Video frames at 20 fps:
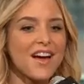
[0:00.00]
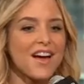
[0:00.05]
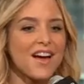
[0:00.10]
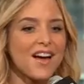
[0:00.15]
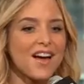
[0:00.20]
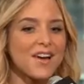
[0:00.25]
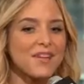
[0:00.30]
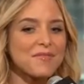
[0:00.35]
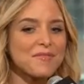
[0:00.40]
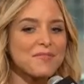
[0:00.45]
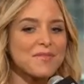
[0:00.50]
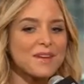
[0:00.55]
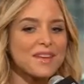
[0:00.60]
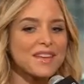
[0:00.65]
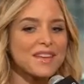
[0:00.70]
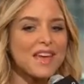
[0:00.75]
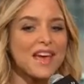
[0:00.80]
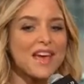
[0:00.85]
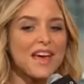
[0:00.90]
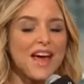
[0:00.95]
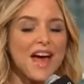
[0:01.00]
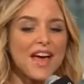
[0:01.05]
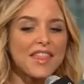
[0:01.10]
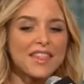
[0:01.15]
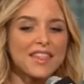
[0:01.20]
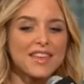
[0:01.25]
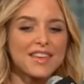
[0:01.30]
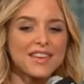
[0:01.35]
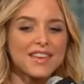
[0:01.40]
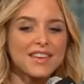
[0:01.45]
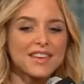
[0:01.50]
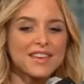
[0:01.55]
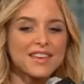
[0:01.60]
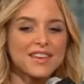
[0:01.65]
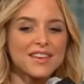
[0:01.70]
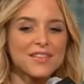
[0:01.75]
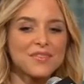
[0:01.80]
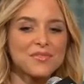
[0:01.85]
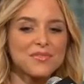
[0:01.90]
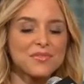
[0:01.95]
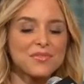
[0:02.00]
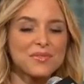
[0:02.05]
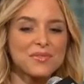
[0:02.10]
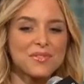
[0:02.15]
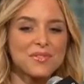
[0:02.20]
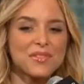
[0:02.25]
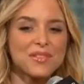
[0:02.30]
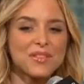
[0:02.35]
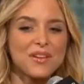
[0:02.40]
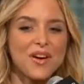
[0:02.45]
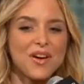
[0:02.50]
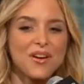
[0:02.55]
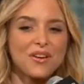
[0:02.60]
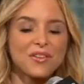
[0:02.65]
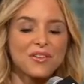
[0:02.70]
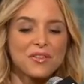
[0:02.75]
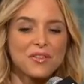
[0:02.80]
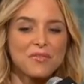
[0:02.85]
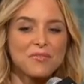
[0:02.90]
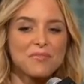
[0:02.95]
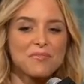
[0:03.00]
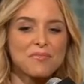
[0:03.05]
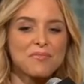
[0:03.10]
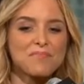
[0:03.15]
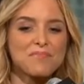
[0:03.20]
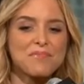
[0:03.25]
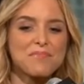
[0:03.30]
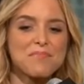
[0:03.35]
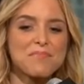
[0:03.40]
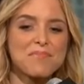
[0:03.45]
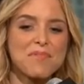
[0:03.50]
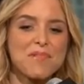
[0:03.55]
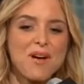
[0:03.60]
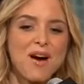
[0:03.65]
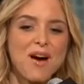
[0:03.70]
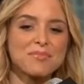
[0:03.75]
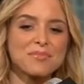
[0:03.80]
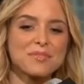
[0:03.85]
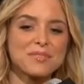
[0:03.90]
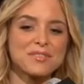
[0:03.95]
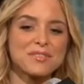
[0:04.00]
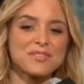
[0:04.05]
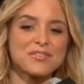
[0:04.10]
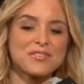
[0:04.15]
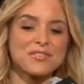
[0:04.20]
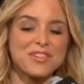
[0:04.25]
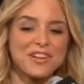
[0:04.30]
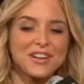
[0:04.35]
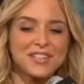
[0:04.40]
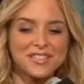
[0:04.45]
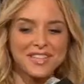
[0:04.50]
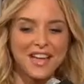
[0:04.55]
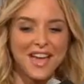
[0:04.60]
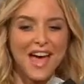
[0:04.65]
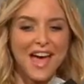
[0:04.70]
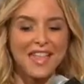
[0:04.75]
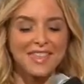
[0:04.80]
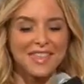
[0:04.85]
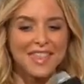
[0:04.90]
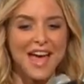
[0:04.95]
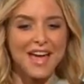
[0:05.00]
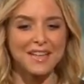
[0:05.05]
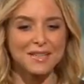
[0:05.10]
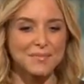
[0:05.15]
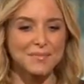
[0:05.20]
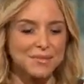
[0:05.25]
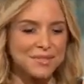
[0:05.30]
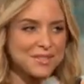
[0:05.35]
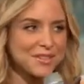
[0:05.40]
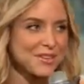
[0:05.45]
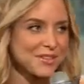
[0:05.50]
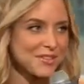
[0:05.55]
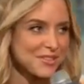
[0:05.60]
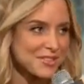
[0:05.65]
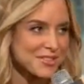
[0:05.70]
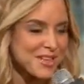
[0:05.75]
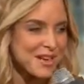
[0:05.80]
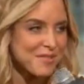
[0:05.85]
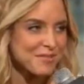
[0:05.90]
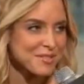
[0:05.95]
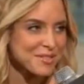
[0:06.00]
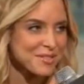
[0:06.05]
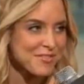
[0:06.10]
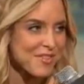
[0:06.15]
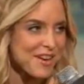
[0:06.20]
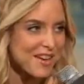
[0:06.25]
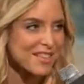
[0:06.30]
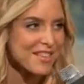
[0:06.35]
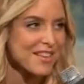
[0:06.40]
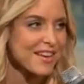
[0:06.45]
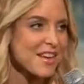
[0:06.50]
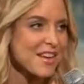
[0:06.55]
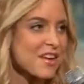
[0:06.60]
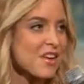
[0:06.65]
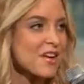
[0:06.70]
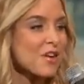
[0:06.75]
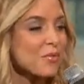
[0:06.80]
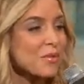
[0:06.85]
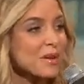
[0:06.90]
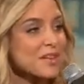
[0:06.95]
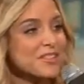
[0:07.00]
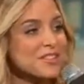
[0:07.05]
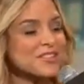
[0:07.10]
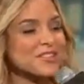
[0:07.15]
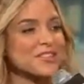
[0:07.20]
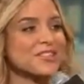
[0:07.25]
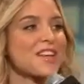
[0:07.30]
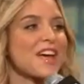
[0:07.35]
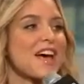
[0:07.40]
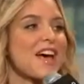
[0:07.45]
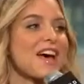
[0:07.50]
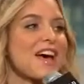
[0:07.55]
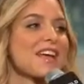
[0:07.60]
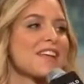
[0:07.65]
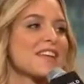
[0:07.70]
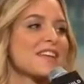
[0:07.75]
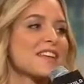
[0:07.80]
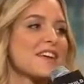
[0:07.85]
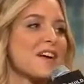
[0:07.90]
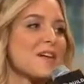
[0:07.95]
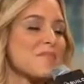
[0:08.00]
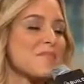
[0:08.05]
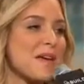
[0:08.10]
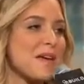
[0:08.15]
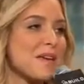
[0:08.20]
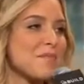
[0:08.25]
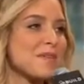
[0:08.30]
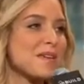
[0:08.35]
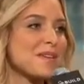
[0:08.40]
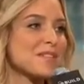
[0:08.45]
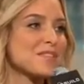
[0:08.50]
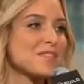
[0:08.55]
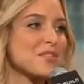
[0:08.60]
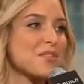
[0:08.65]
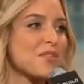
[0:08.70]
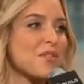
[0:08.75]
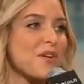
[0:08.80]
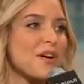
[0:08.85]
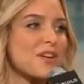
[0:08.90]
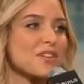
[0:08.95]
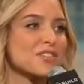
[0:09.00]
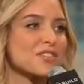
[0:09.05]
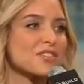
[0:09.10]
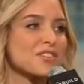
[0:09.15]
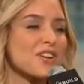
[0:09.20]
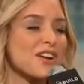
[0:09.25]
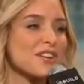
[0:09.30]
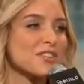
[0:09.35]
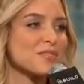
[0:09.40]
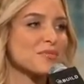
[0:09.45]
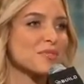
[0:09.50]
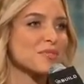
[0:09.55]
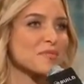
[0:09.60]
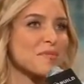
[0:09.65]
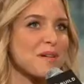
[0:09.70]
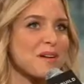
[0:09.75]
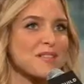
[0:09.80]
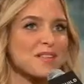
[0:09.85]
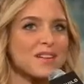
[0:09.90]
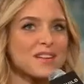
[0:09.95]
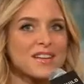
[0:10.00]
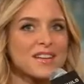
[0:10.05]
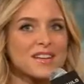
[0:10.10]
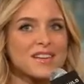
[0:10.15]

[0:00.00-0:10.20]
I think the harder obstacle for us at that particular time was the fact that we had just had a baby, so our child was about